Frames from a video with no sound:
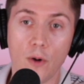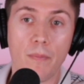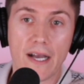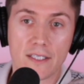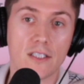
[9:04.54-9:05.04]

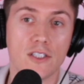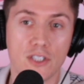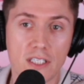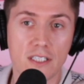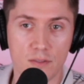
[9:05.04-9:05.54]
back to the
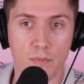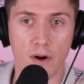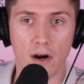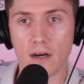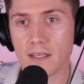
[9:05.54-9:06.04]
Genius
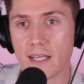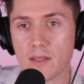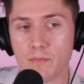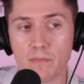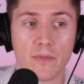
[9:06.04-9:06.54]
Bar and let
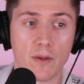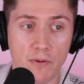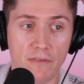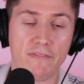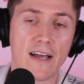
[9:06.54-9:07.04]
the
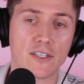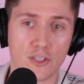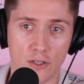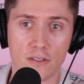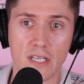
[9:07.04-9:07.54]

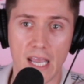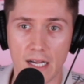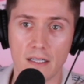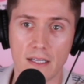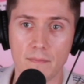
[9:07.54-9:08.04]
professionals
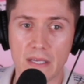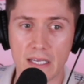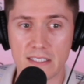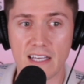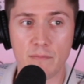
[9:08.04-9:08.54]
handle it
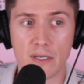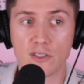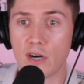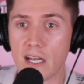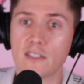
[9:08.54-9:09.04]
because they've been
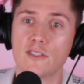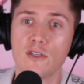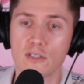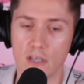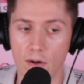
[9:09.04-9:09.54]
trained to do
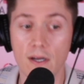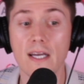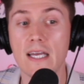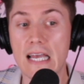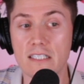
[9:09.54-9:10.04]
so.
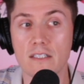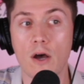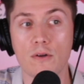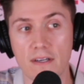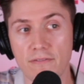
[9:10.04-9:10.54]
It's no
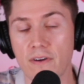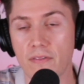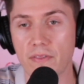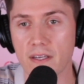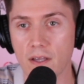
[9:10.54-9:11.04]

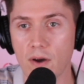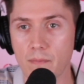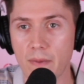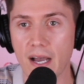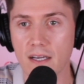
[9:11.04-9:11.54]
different than going
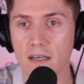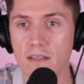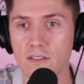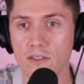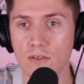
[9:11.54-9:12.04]
back
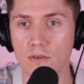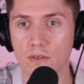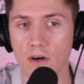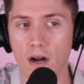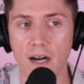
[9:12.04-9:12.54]
to
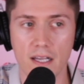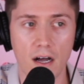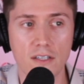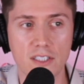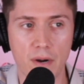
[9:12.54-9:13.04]
your
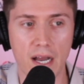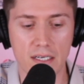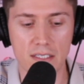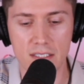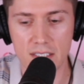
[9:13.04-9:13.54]
audiology
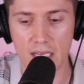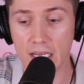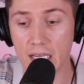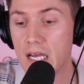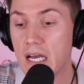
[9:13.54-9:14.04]
practice and saying,
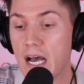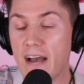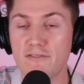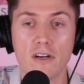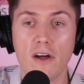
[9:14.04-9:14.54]

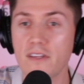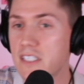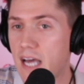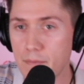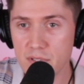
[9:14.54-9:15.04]
I've done all the
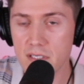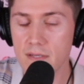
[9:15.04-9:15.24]
steps.